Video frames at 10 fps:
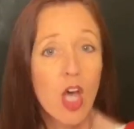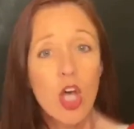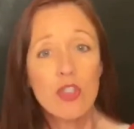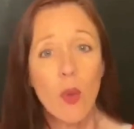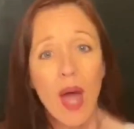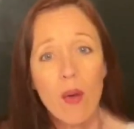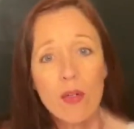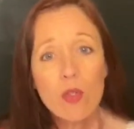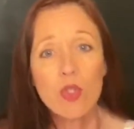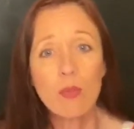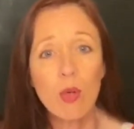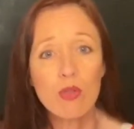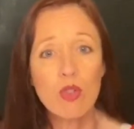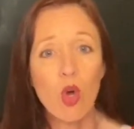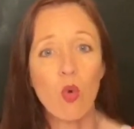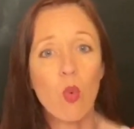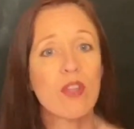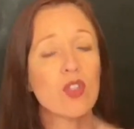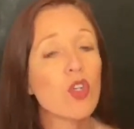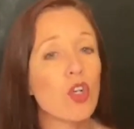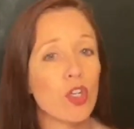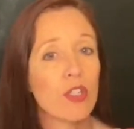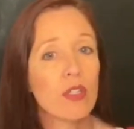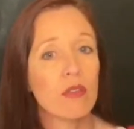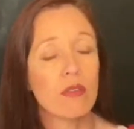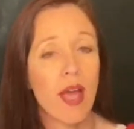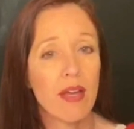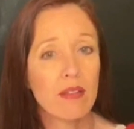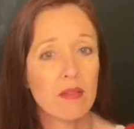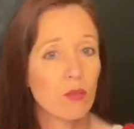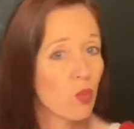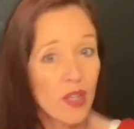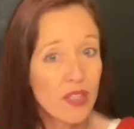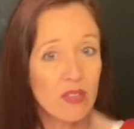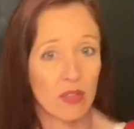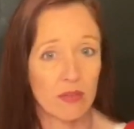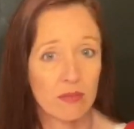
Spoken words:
So how are you supposed to know what's good and what isn't?